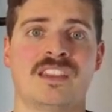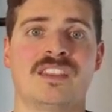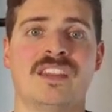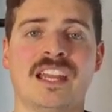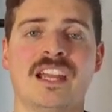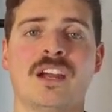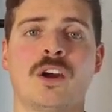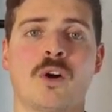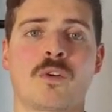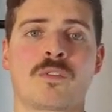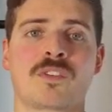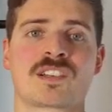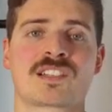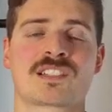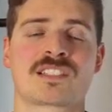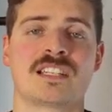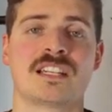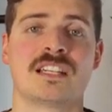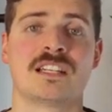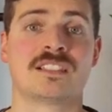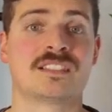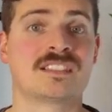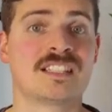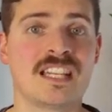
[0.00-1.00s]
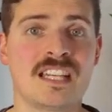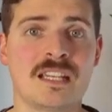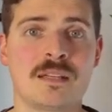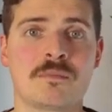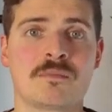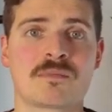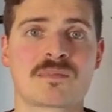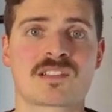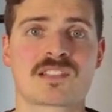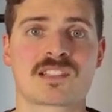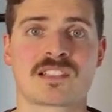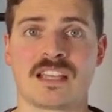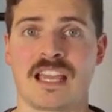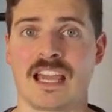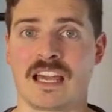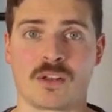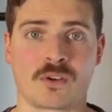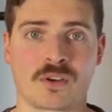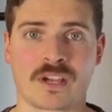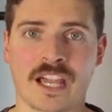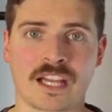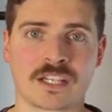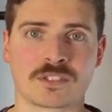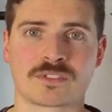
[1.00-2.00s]
They oversee teams,
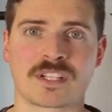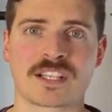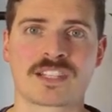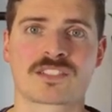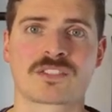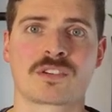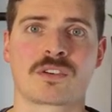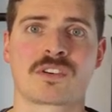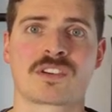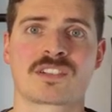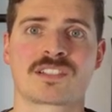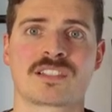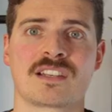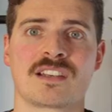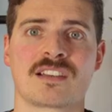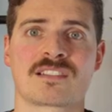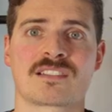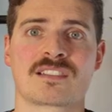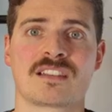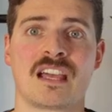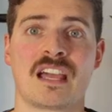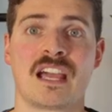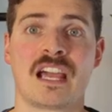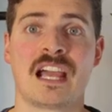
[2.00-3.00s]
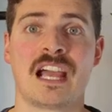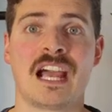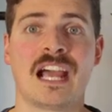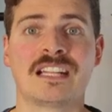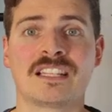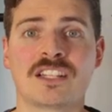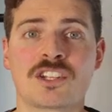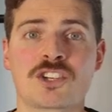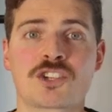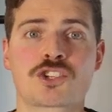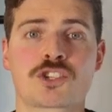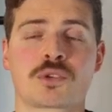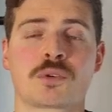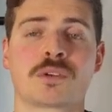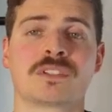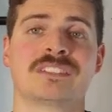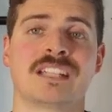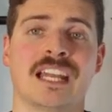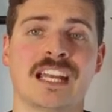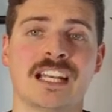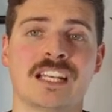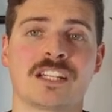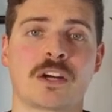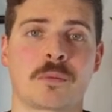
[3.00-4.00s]
allocate resources, and ensure
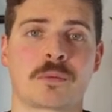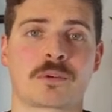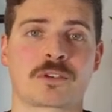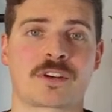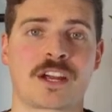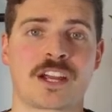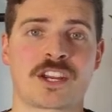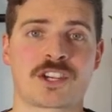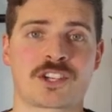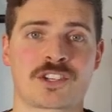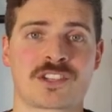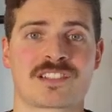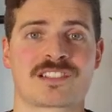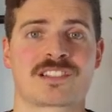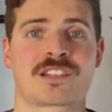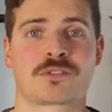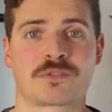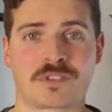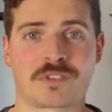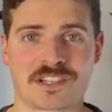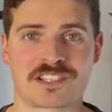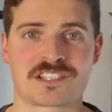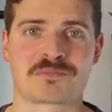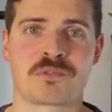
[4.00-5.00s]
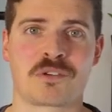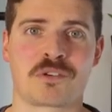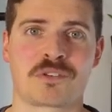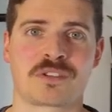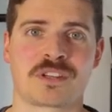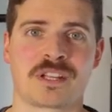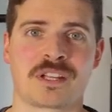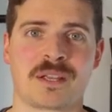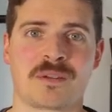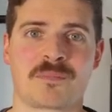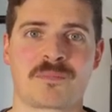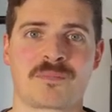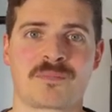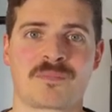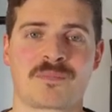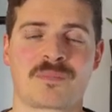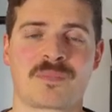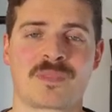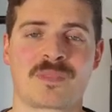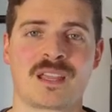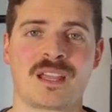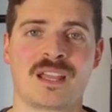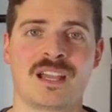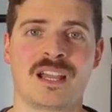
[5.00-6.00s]
daily operations run smoothly.
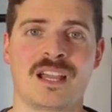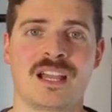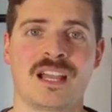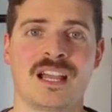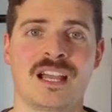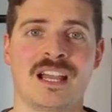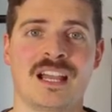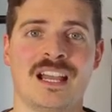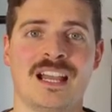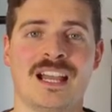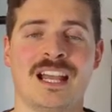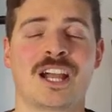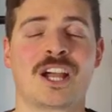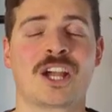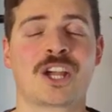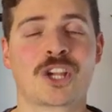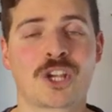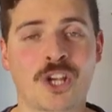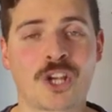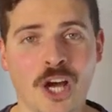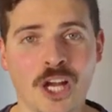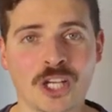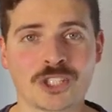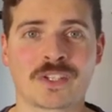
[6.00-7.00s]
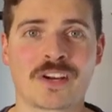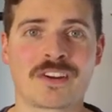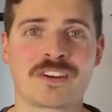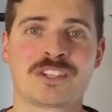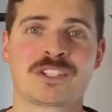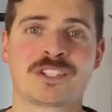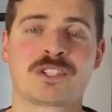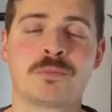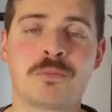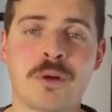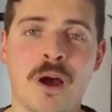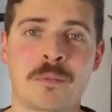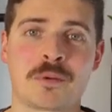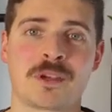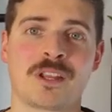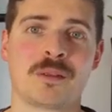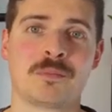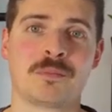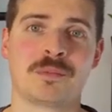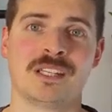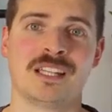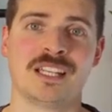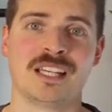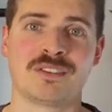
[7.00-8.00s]
Contrary to
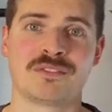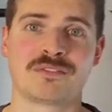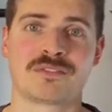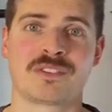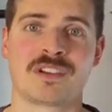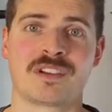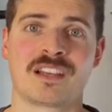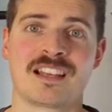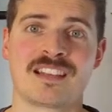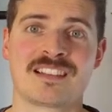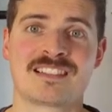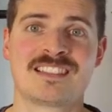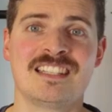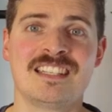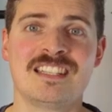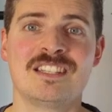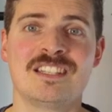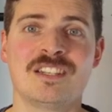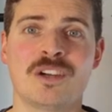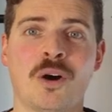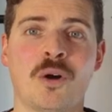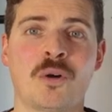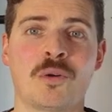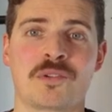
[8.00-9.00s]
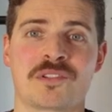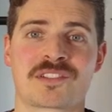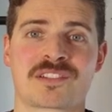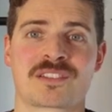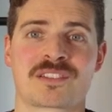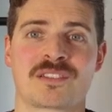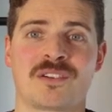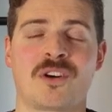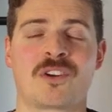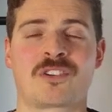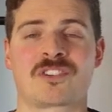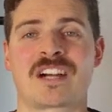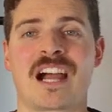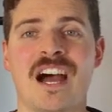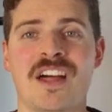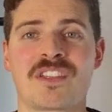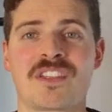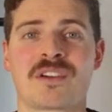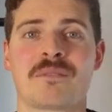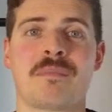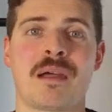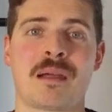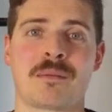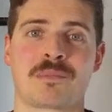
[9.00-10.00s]
popular belief, CEOs or
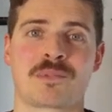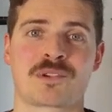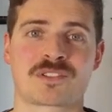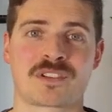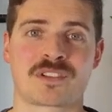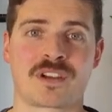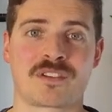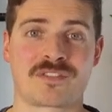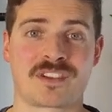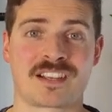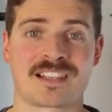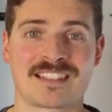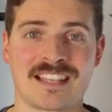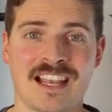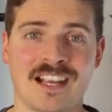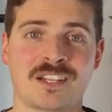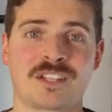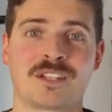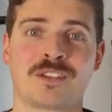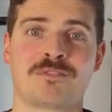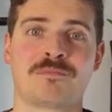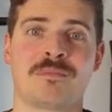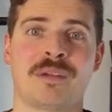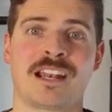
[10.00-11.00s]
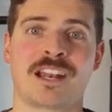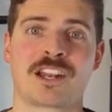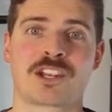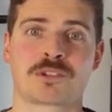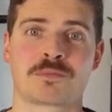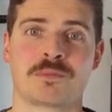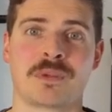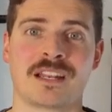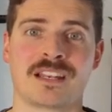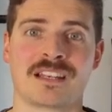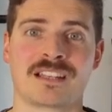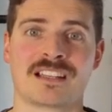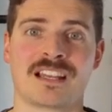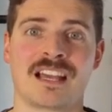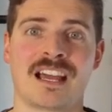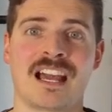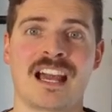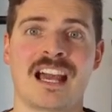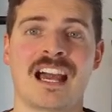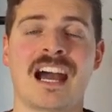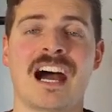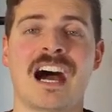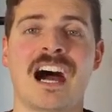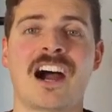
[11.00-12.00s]
other members of executive management
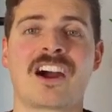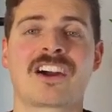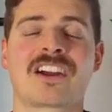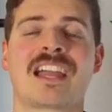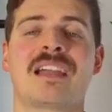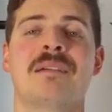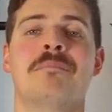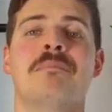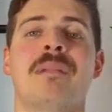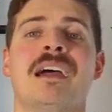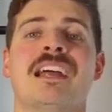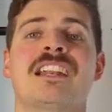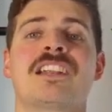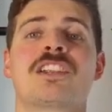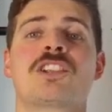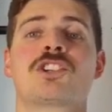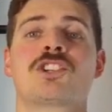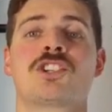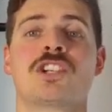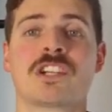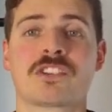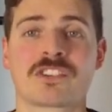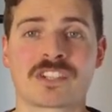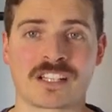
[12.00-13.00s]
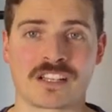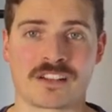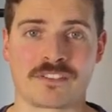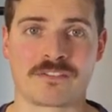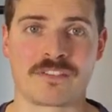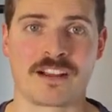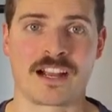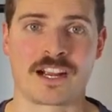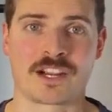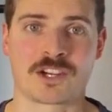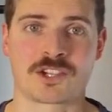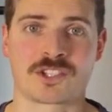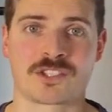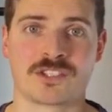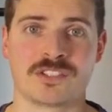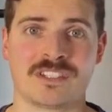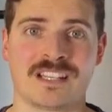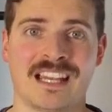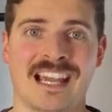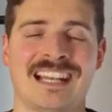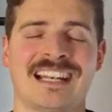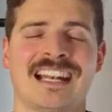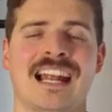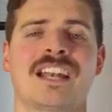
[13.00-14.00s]
are a managerial
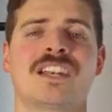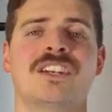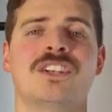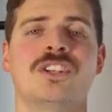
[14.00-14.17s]
function and are